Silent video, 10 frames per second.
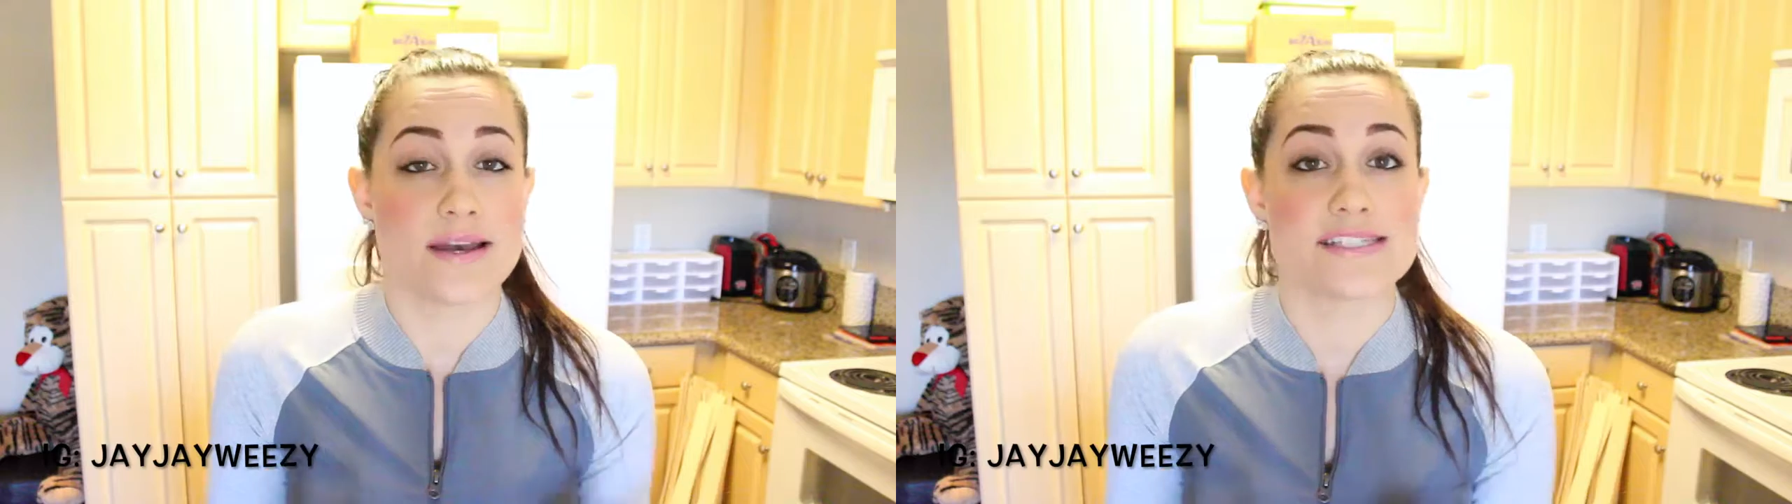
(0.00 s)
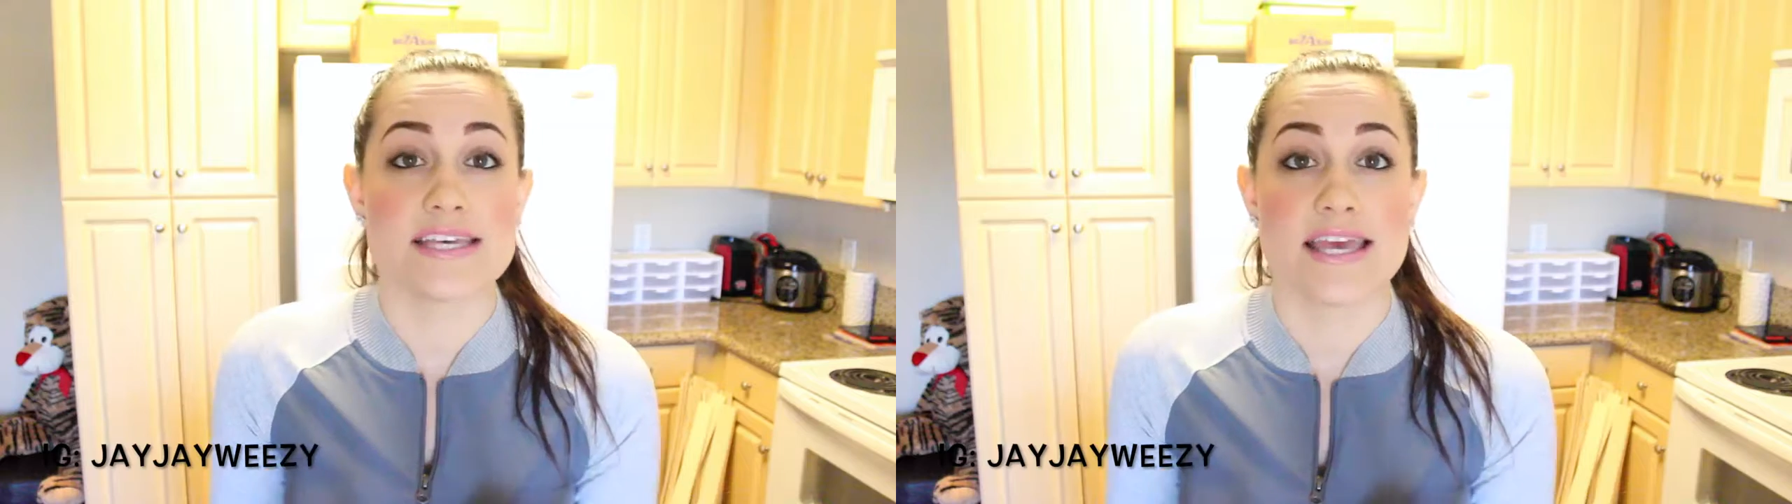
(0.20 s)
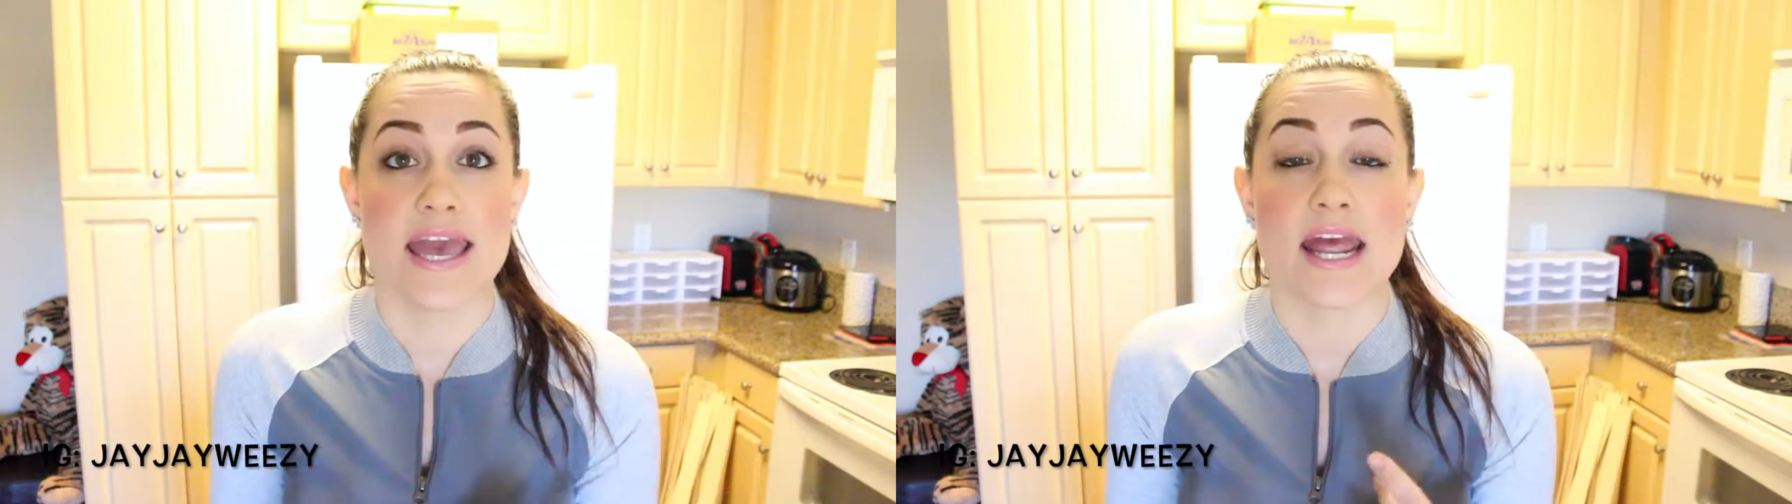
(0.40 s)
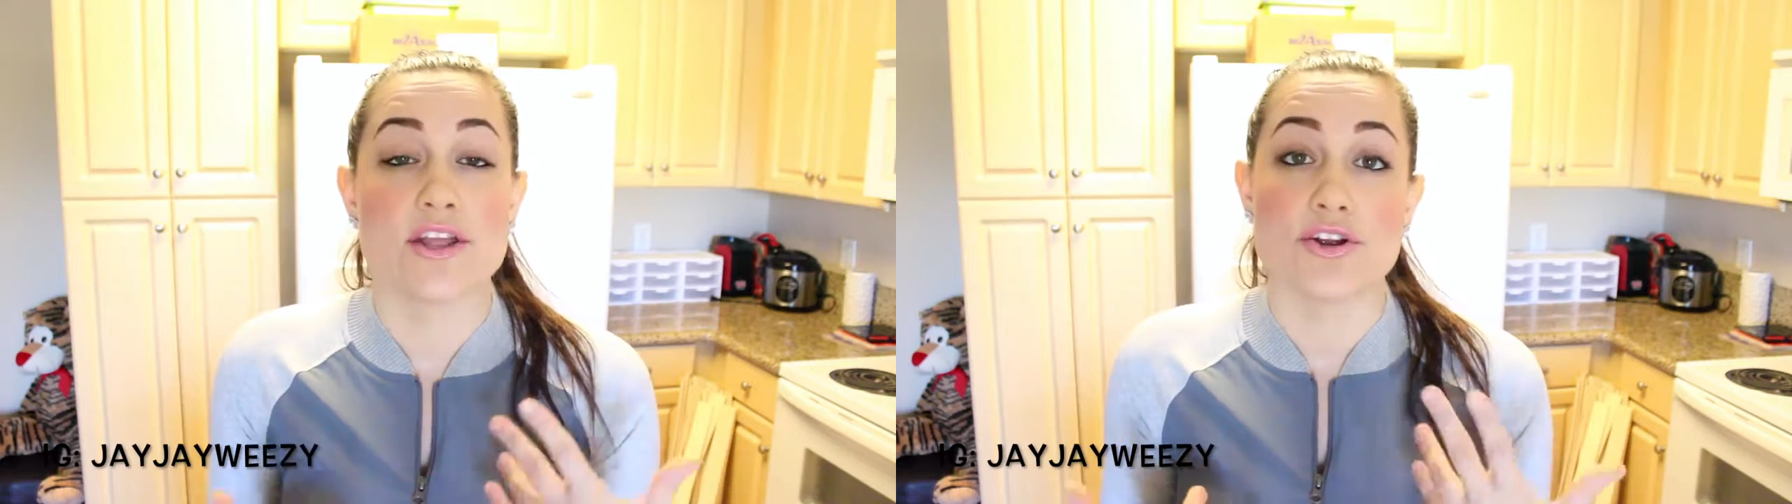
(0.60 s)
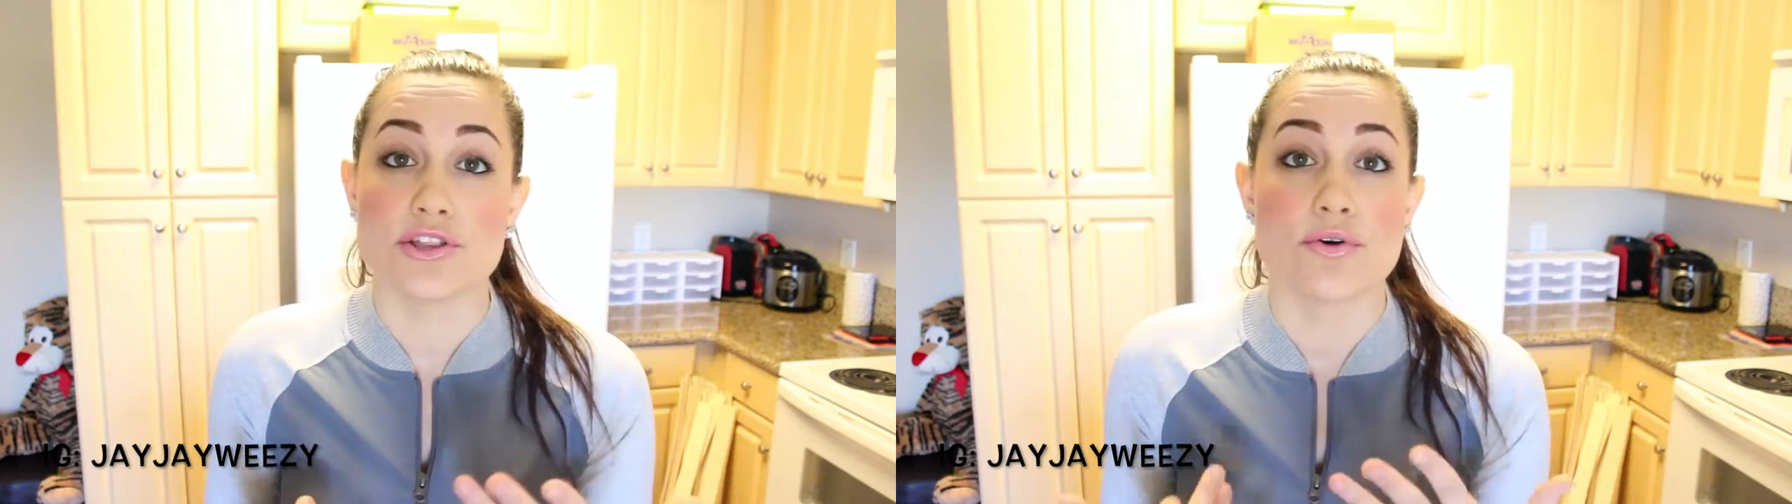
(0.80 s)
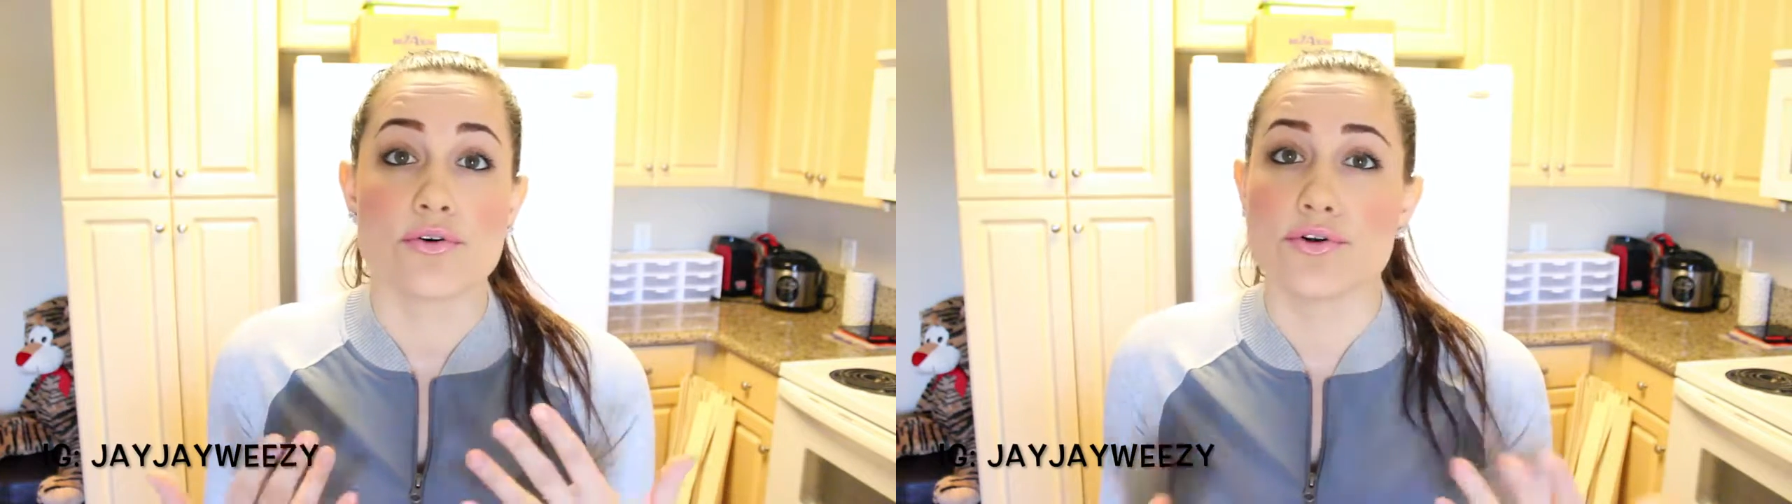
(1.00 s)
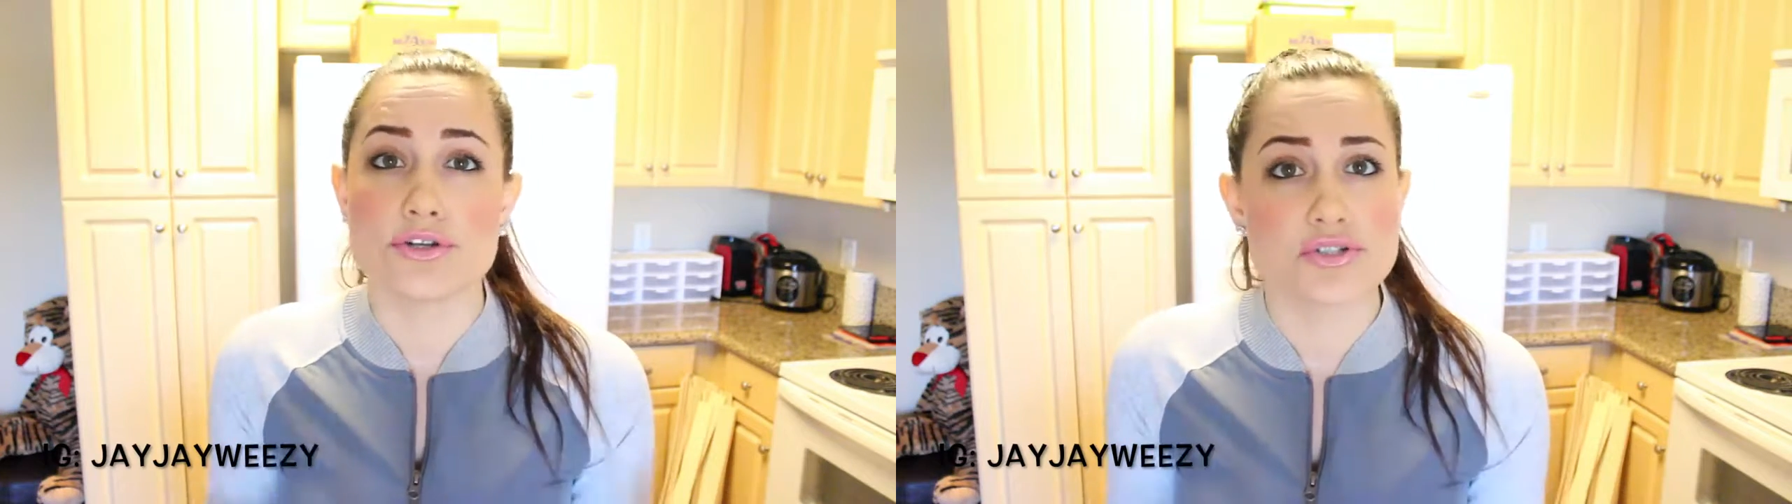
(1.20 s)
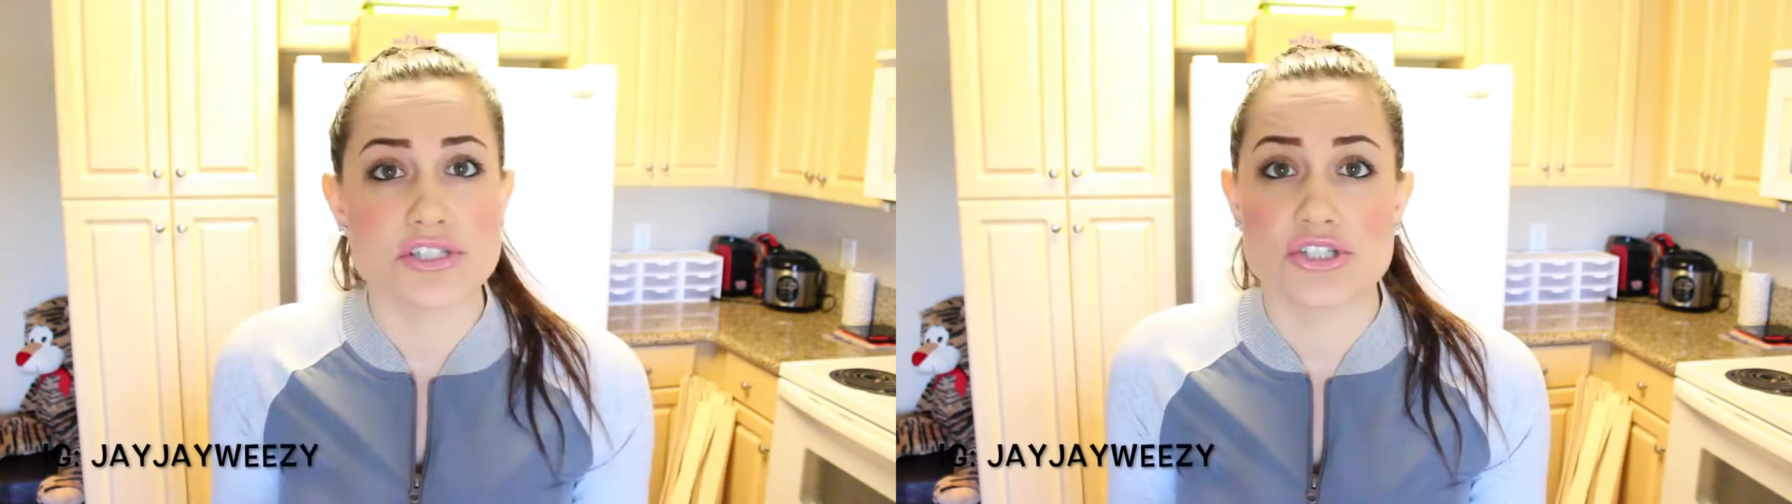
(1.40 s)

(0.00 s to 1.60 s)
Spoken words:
you guys can get at your local grocery